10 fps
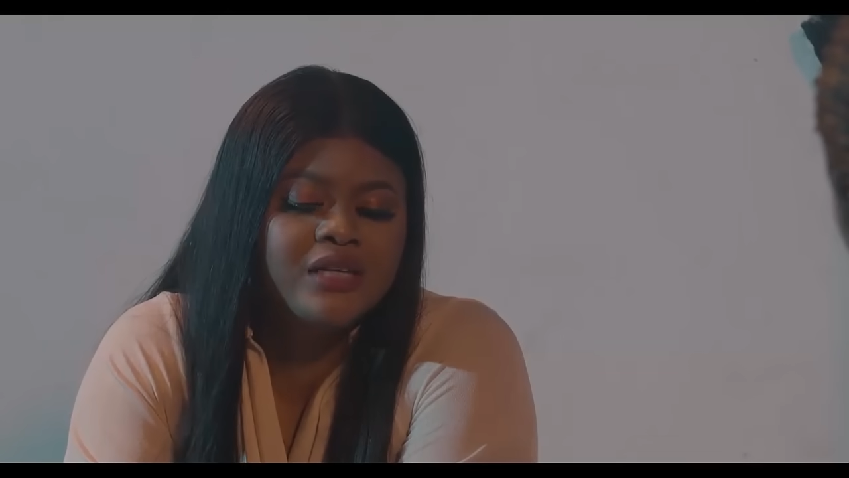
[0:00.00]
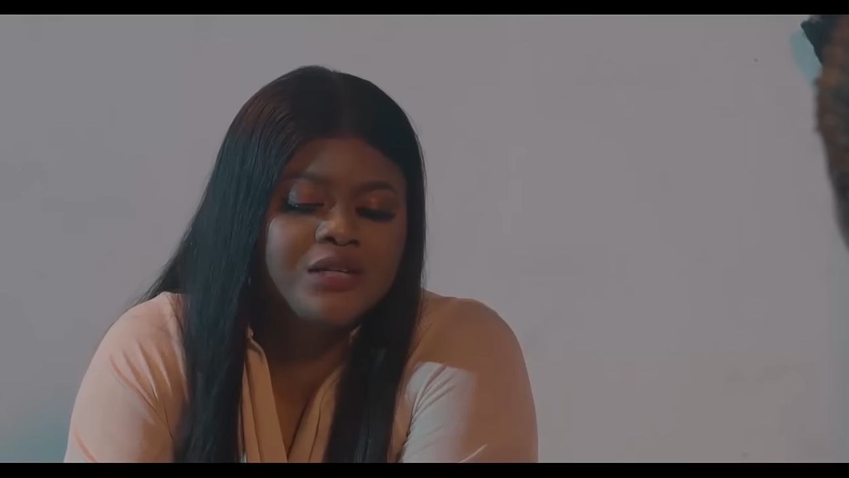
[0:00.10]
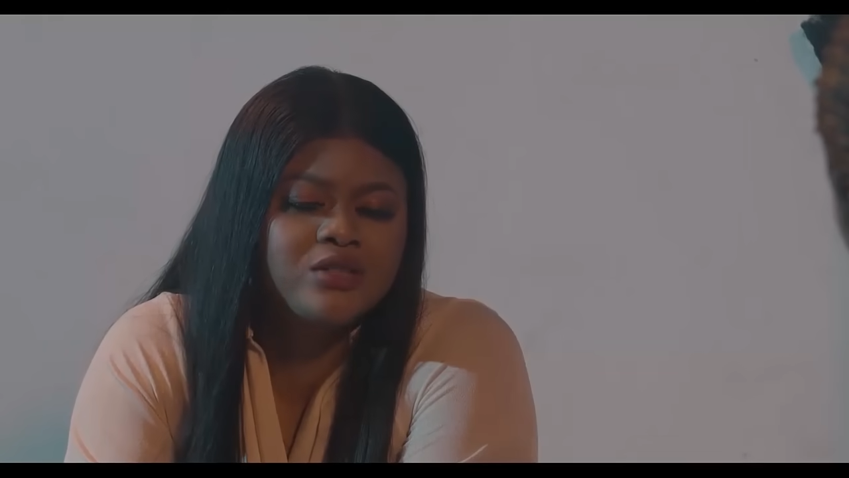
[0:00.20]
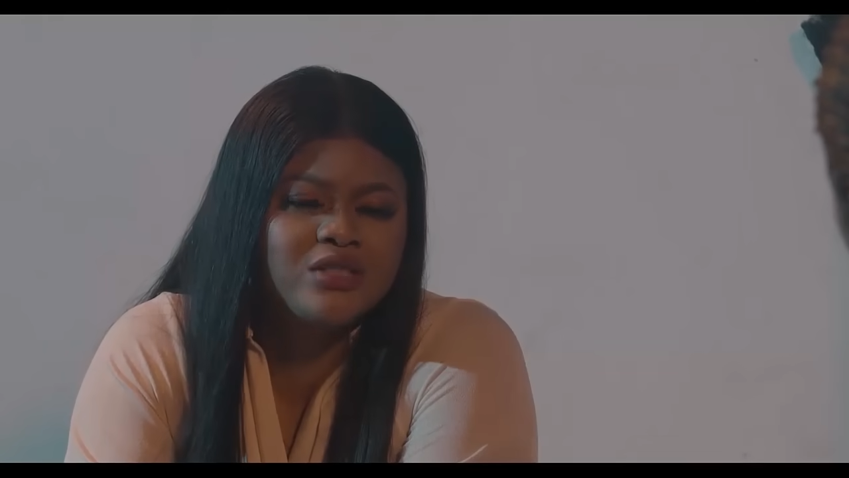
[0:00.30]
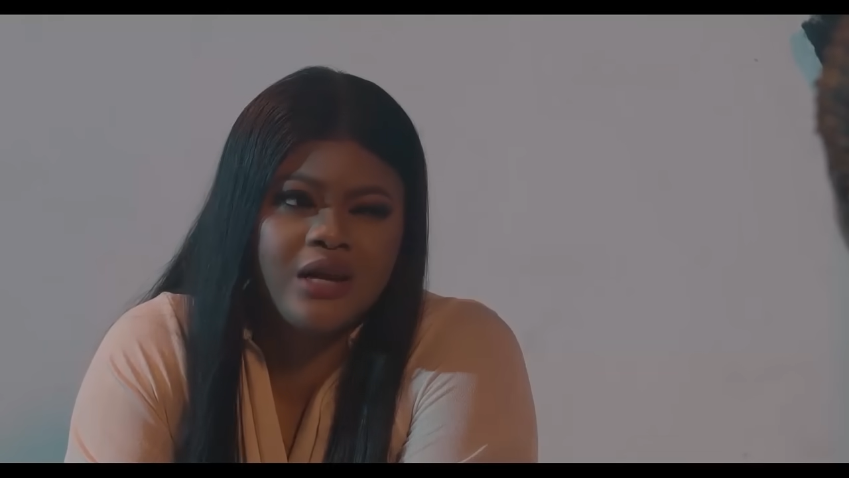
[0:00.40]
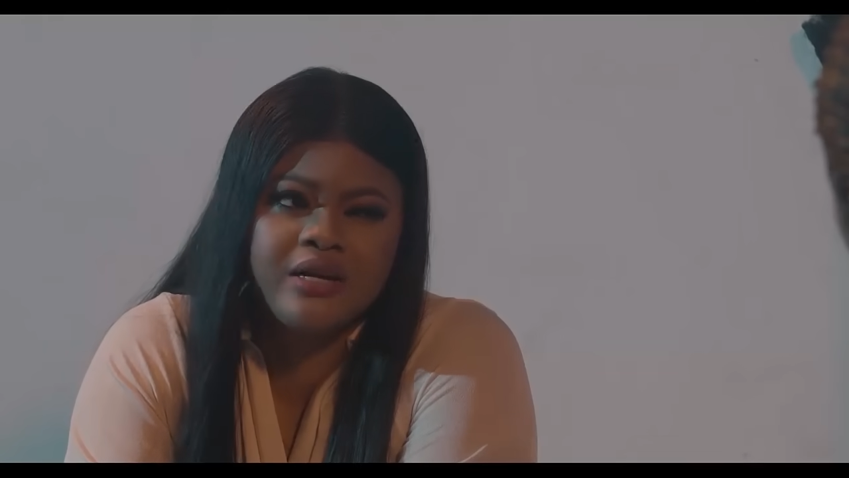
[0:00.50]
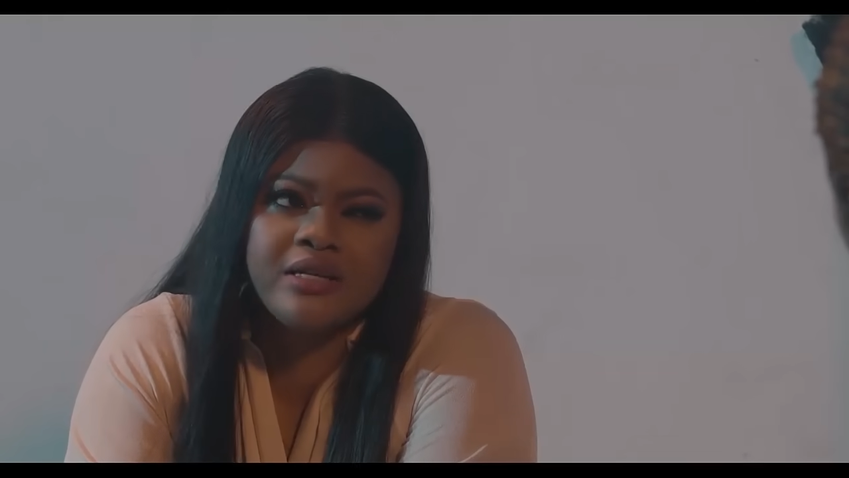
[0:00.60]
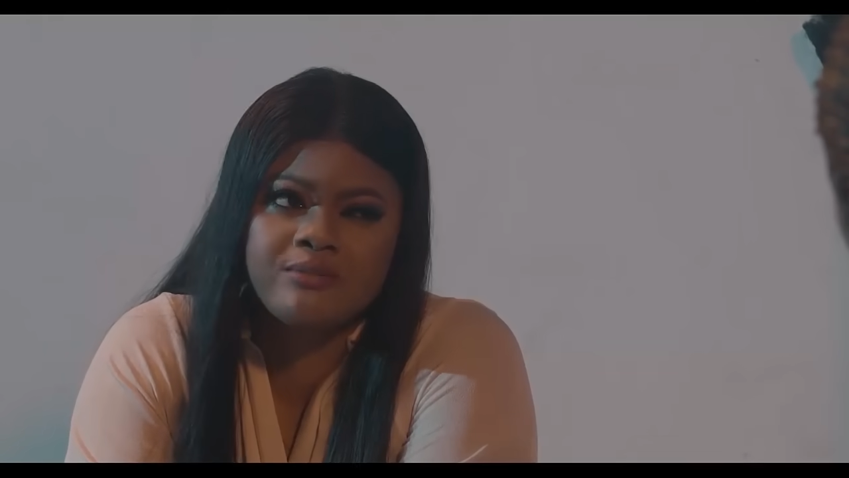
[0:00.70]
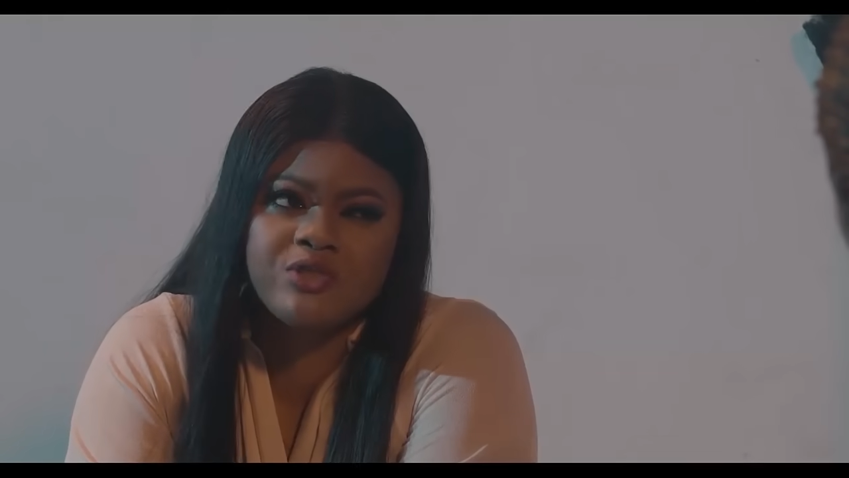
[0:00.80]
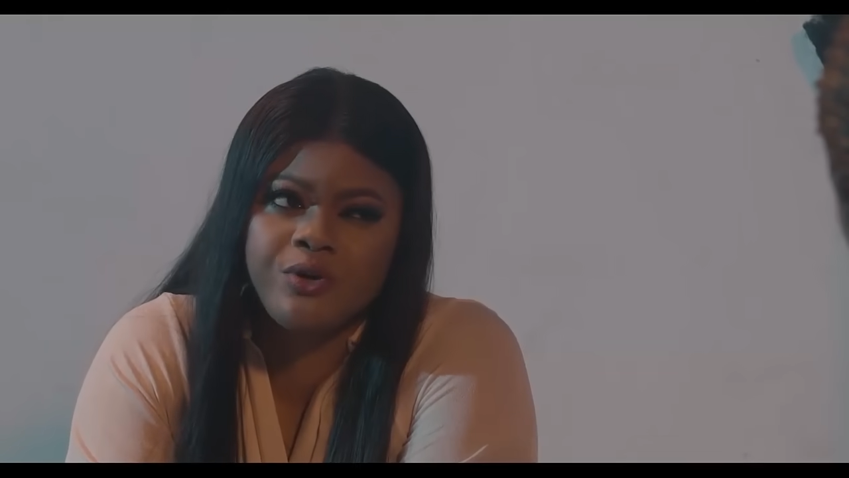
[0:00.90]
they're not allowing
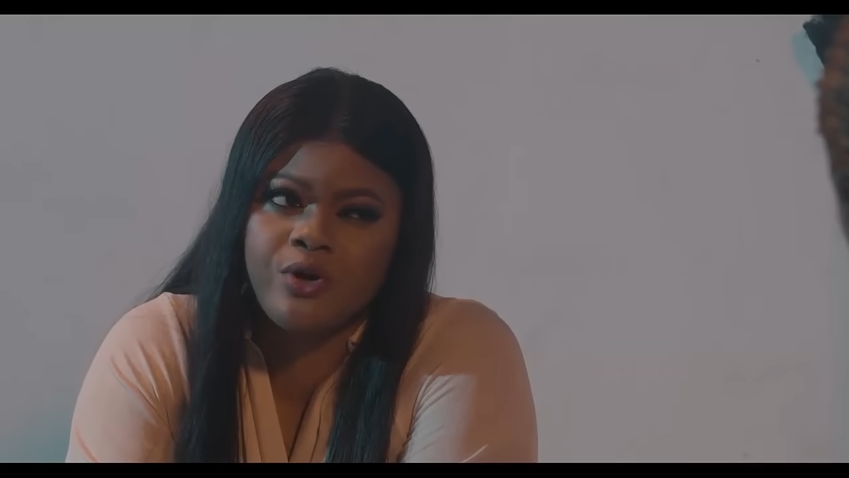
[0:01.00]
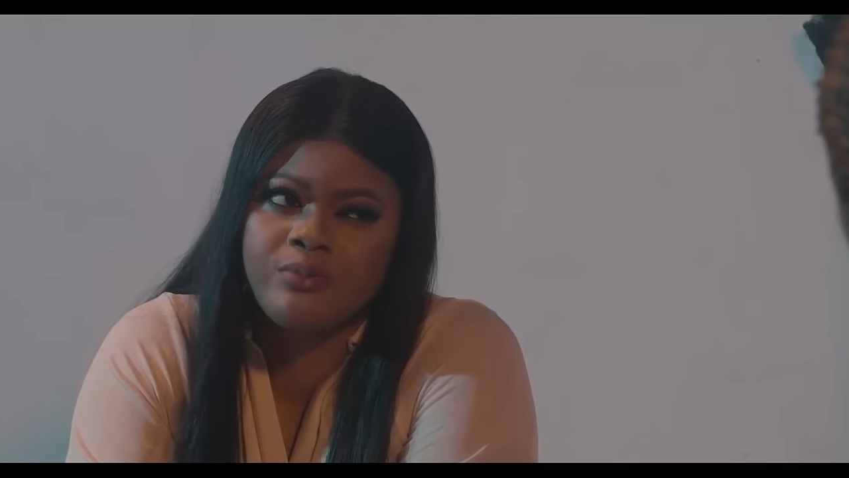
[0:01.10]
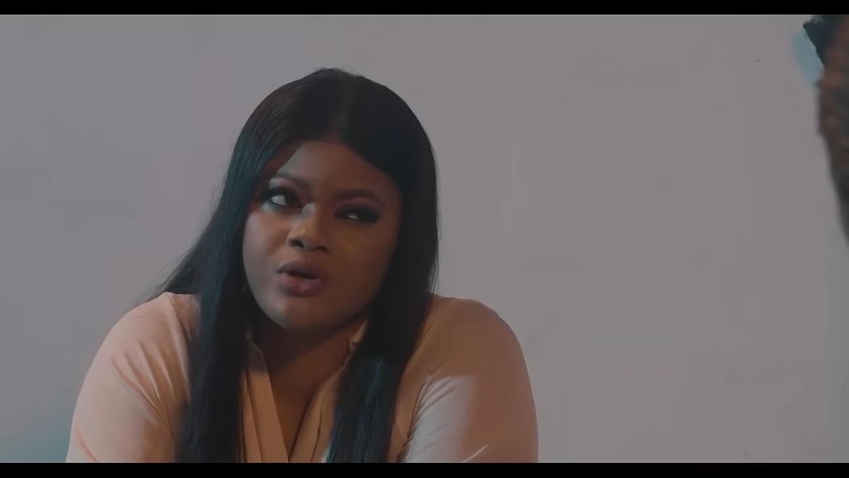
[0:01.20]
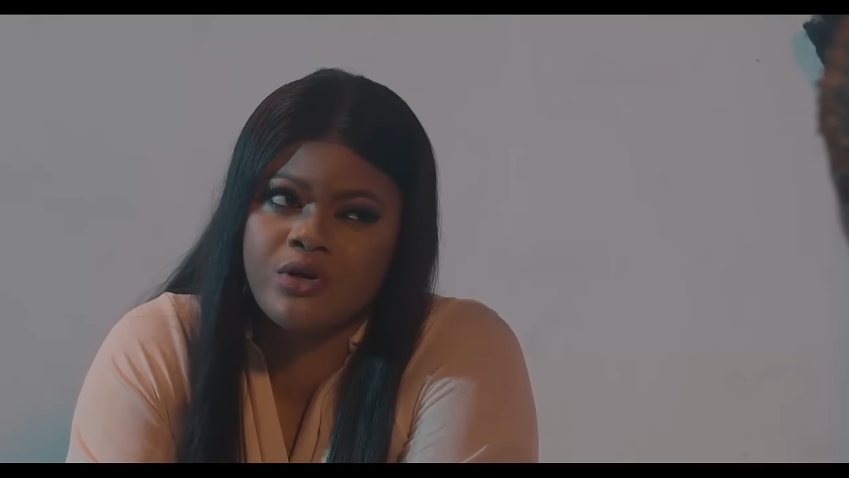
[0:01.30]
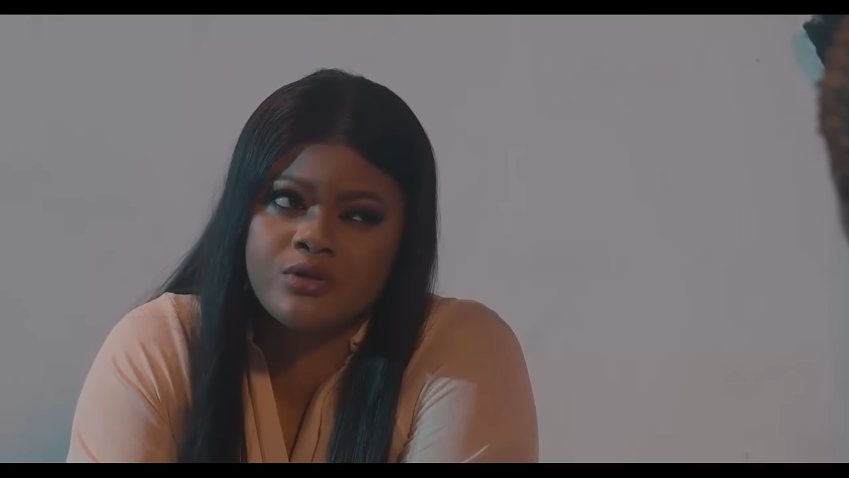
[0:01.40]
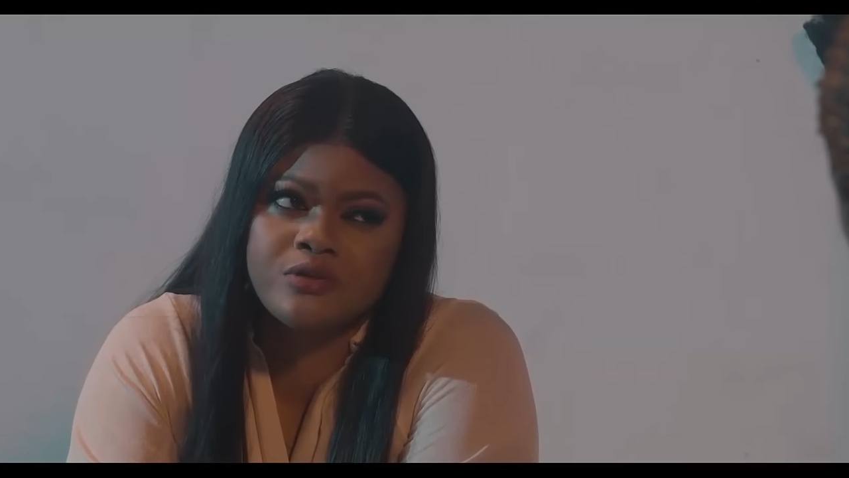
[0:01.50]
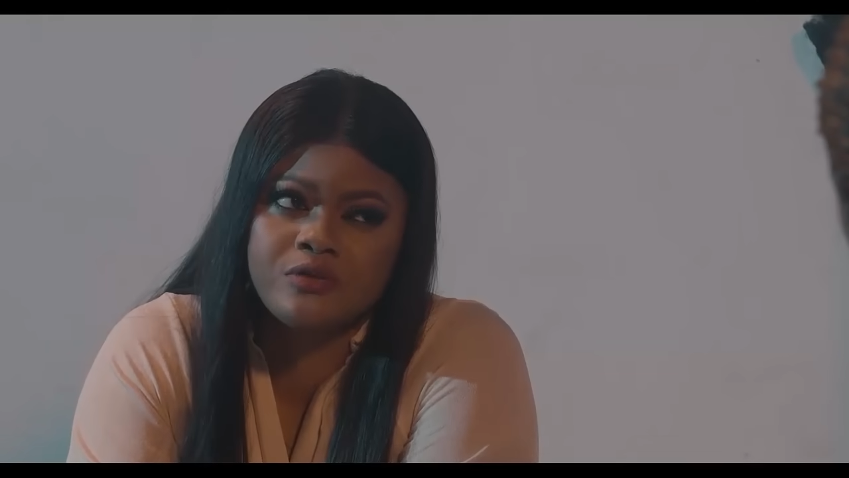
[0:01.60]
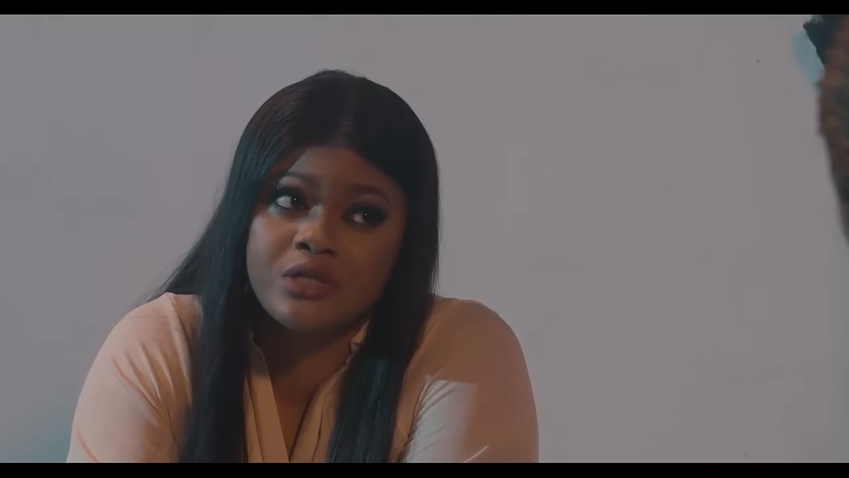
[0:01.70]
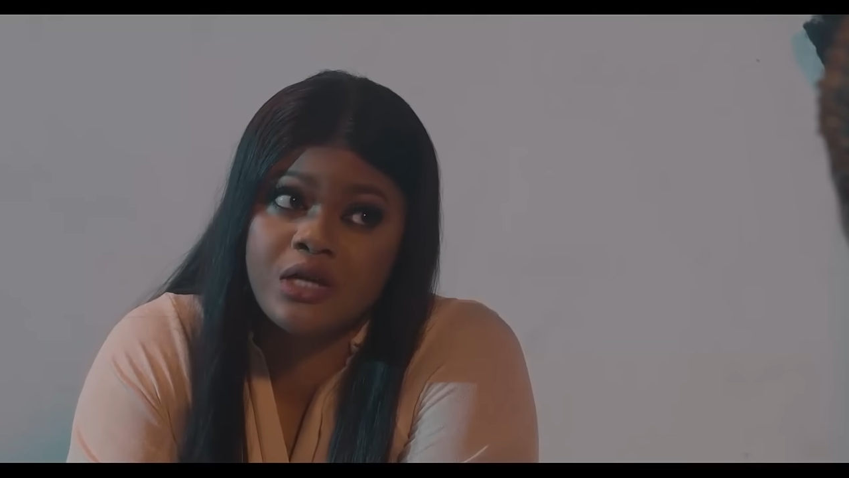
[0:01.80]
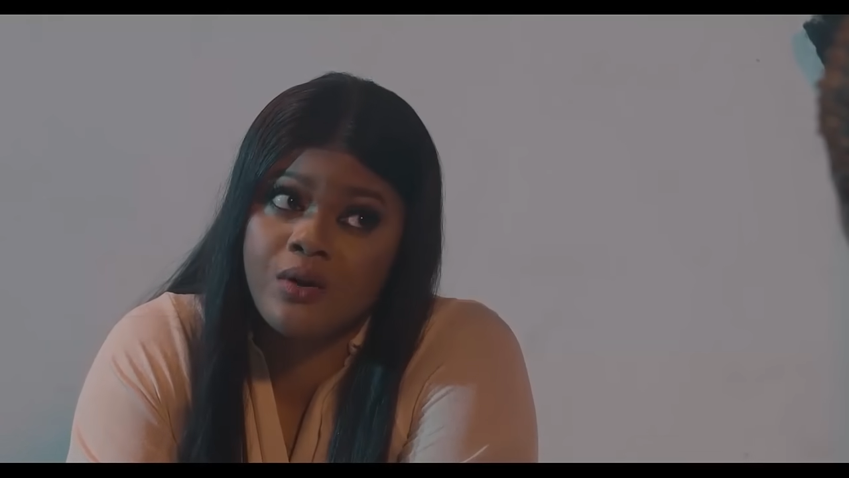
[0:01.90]
them to pick up their calls
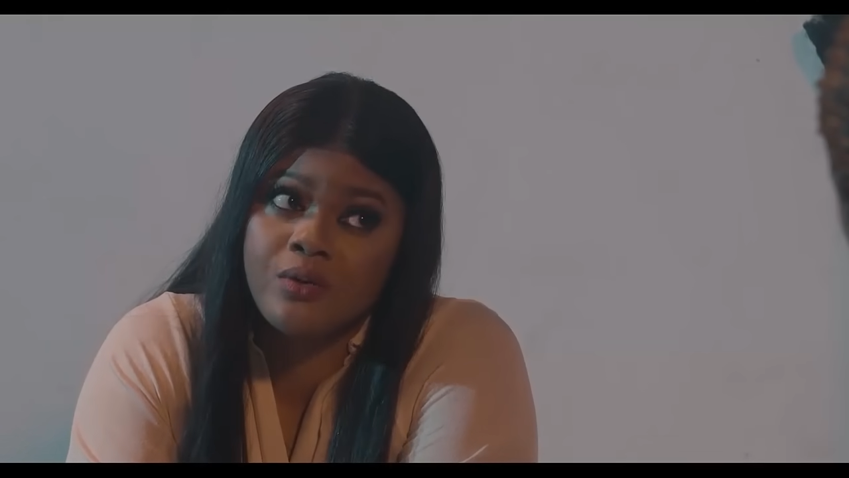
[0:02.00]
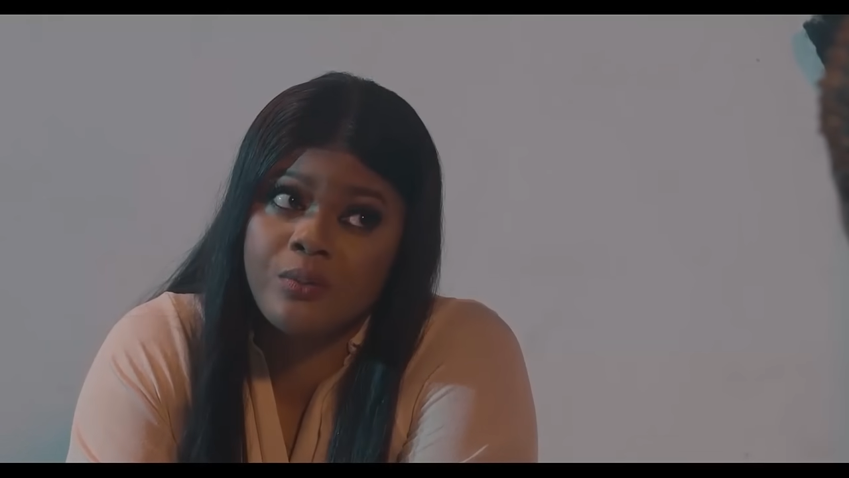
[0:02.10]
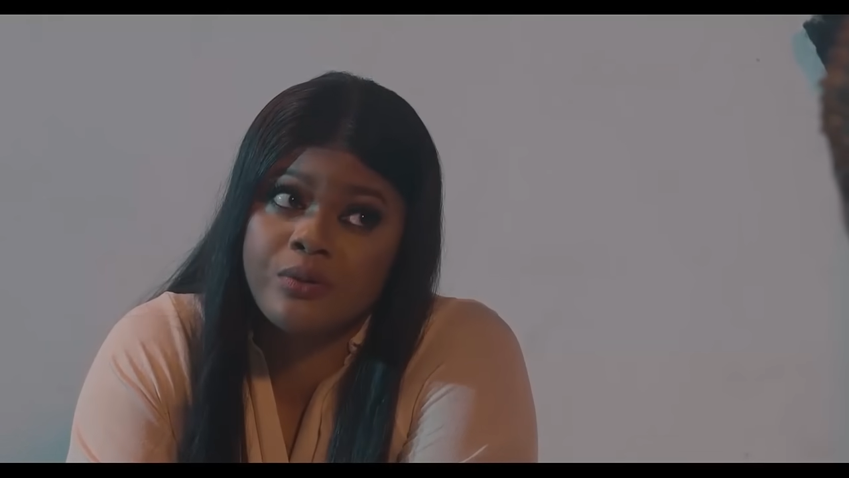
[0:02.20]
for now,